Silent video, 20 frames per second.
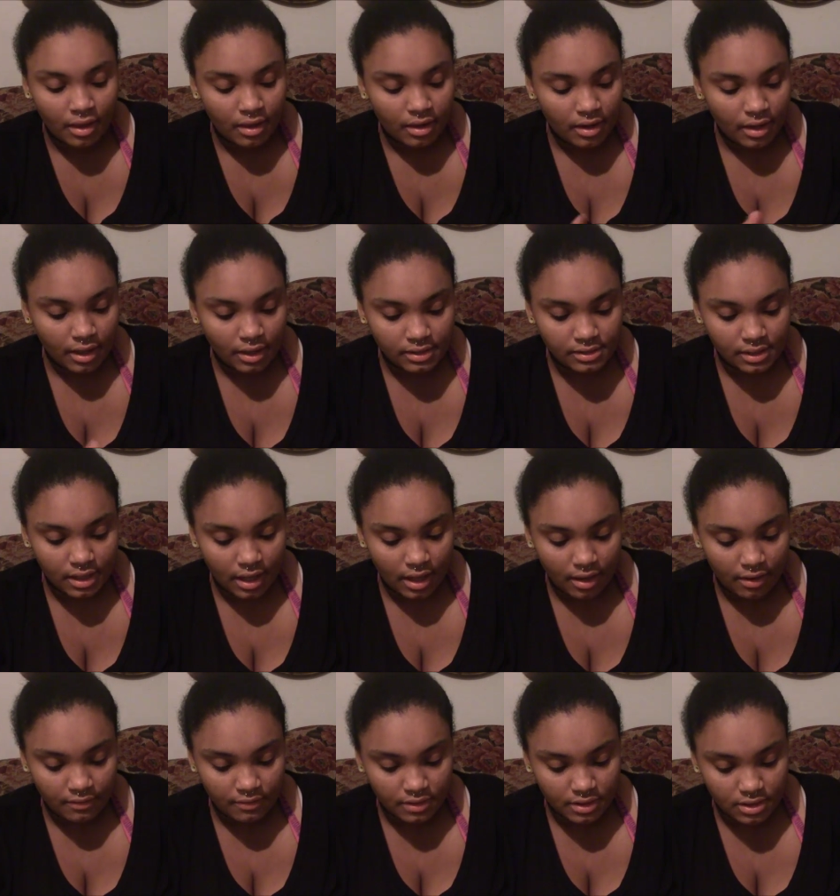next I
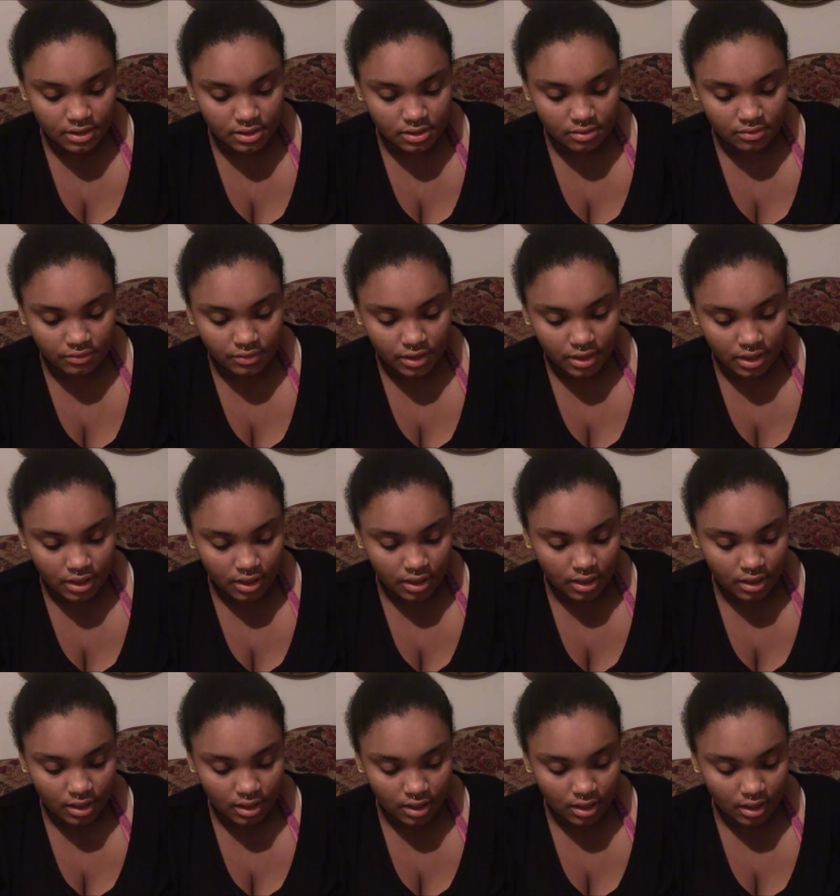have these
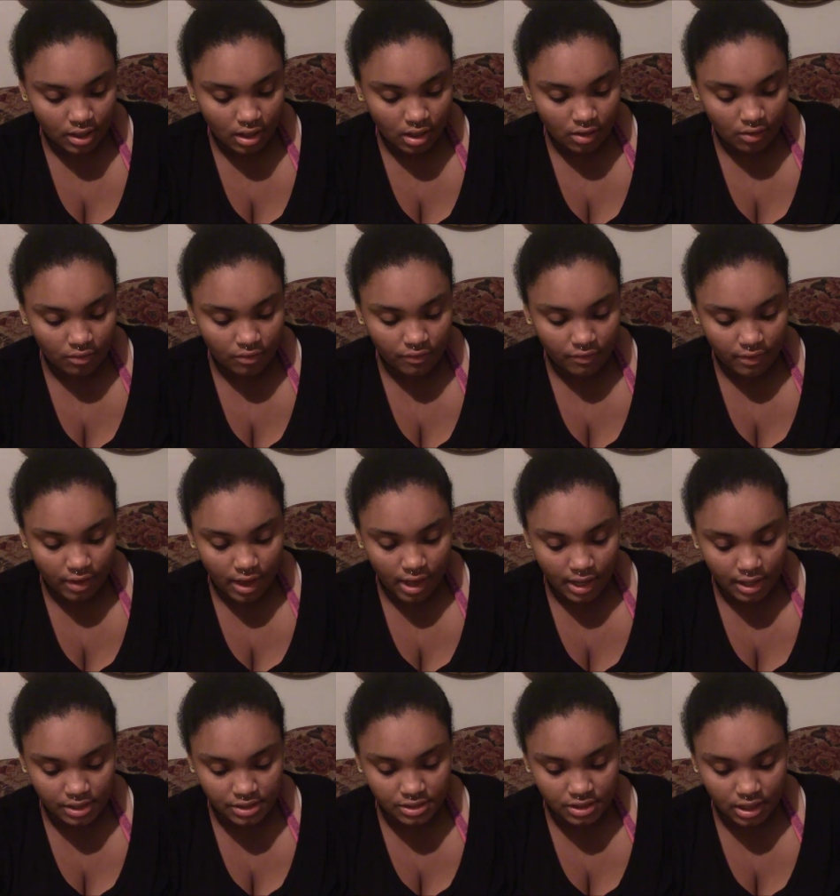three Elf
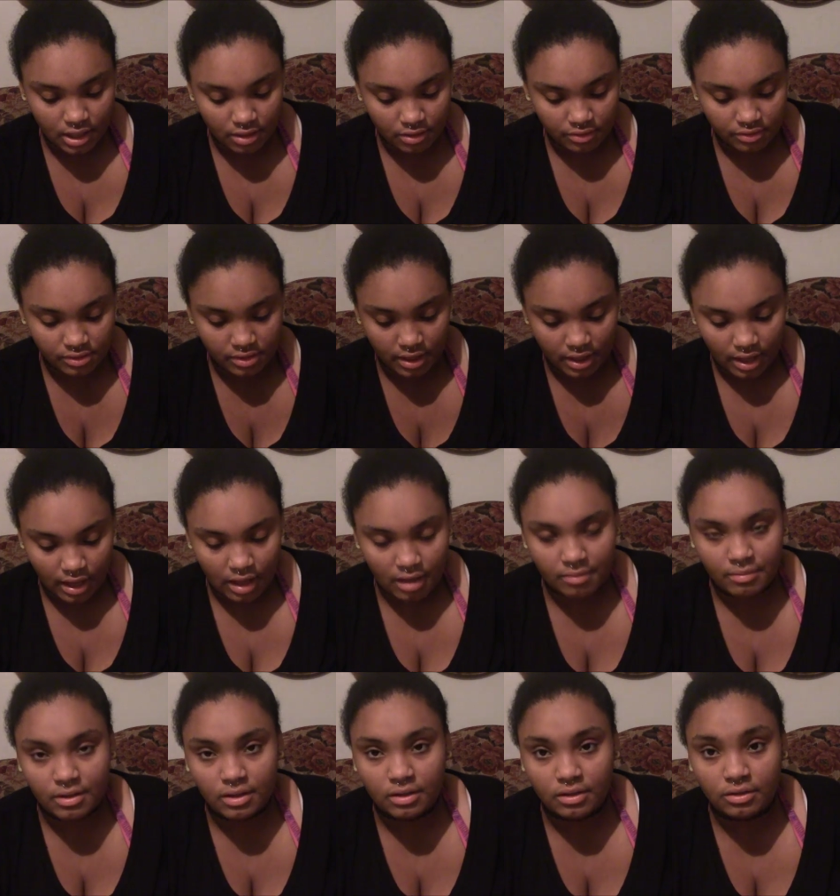eyeshadows that
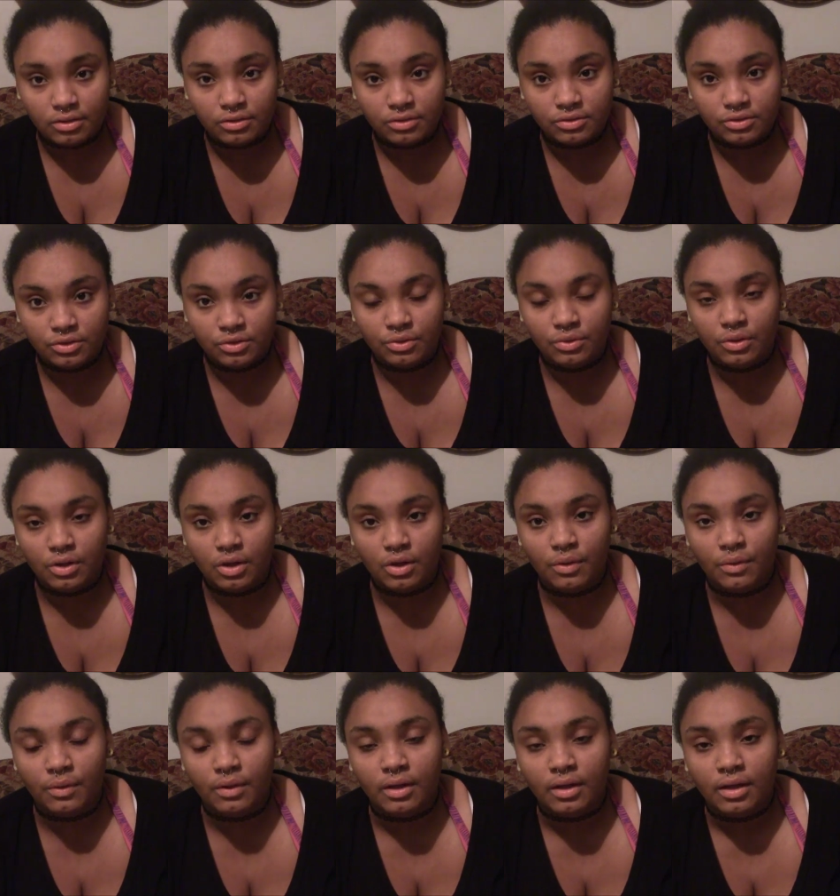came in a little
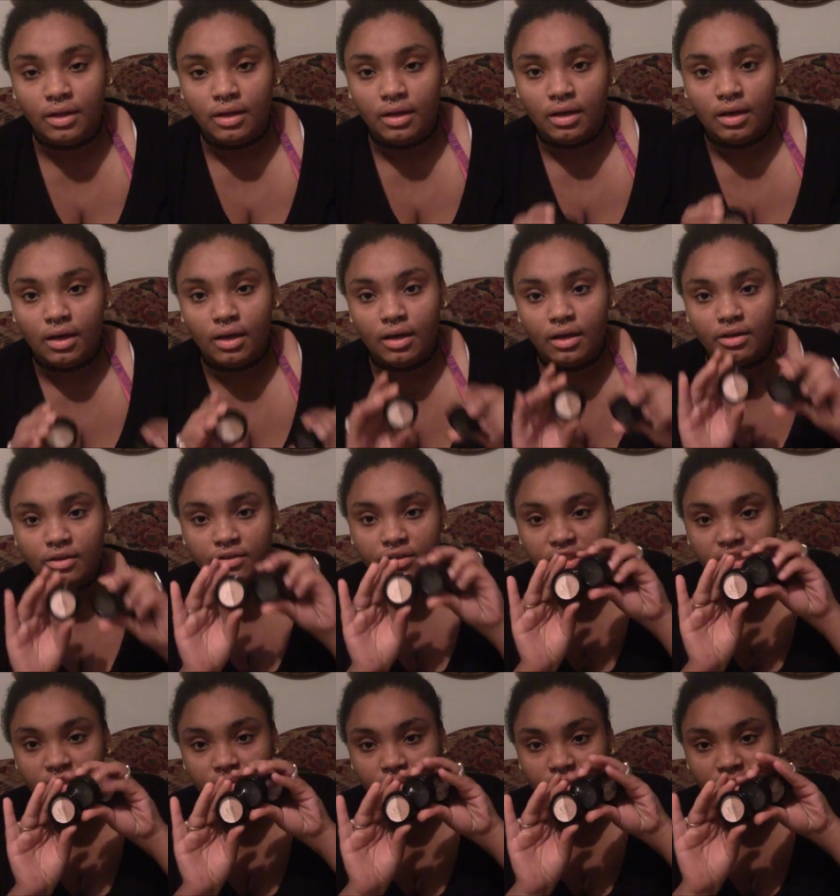duo uh,
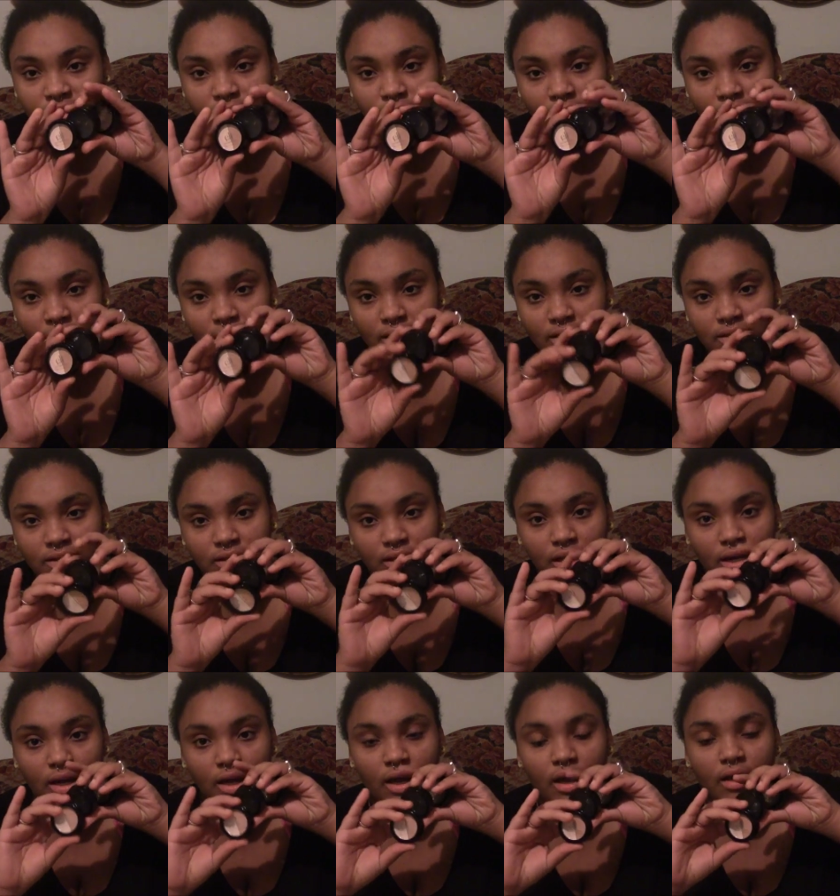Christmas box that
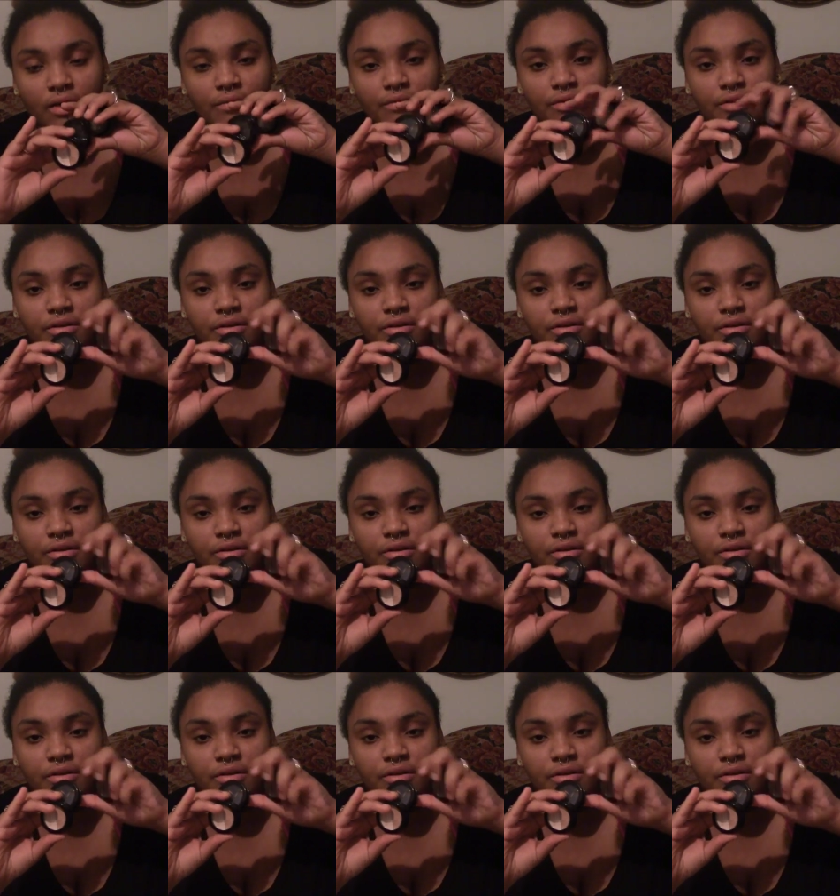I got for